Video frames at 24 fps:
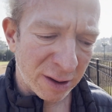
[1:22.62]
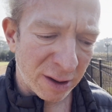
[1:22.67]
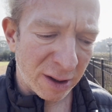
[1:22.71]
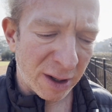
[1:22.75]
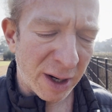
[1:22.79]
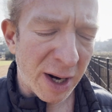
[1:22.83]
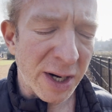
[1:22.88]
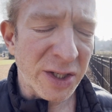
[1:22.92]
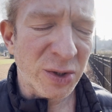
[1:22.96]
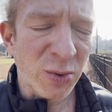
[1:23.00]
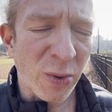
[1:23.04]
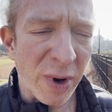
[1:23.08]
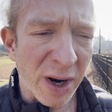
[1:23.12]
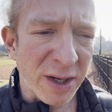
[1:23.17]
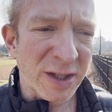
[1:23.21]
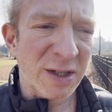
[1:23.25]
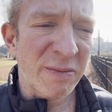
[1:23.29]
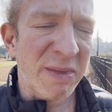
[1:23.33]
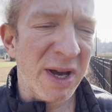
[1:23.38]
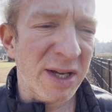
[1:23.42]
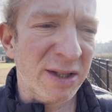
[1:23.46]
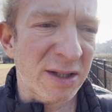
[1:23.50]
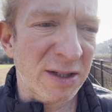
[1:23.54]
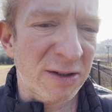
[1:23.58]
And I just wanted
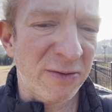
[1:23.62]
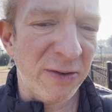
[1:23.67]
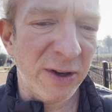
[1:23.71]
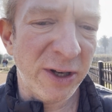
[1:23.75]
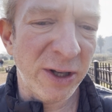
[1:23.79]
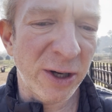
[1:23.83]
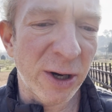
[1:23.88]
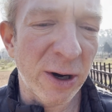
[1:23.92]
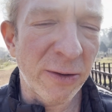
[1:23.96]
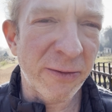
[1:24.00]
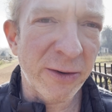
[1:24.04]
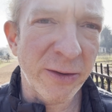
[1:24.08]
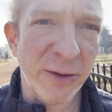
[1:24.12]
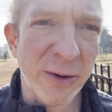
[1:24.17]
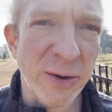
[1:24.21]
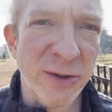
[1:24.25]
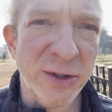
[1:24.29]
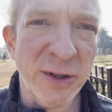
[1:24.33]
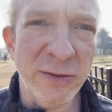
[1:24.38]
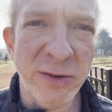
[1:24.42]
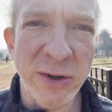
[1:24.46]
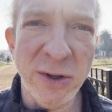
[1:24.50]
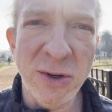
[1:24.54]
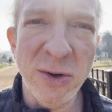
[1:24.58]
to make this video for
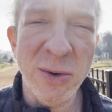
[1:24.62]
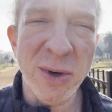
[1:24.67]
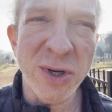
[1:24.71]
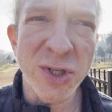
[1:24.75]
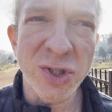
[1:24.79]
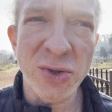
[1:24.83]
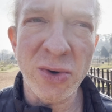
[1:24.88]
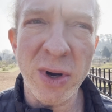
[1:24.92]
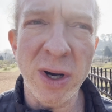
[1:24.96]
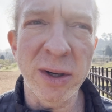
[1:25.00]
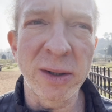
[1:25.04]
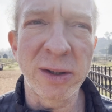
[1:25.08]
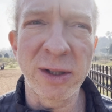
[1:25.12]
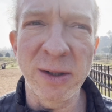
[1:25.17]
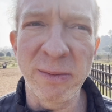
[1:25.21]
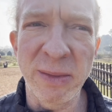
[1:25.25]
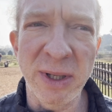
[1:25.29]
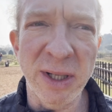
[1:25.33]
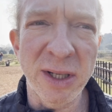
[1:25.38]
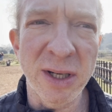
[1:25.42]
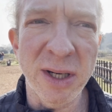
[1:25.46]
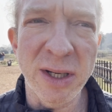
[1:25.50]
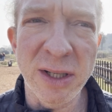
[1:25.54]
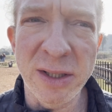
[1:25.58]
those of you who are struggling
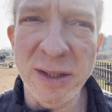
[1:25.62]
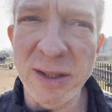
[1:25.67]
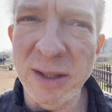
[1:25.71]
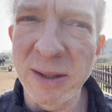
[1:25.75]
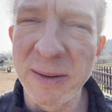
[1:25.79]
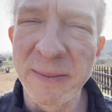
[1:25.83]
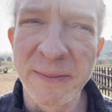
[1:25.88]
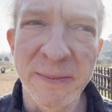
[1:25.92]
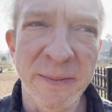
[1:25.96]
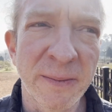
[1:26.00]
because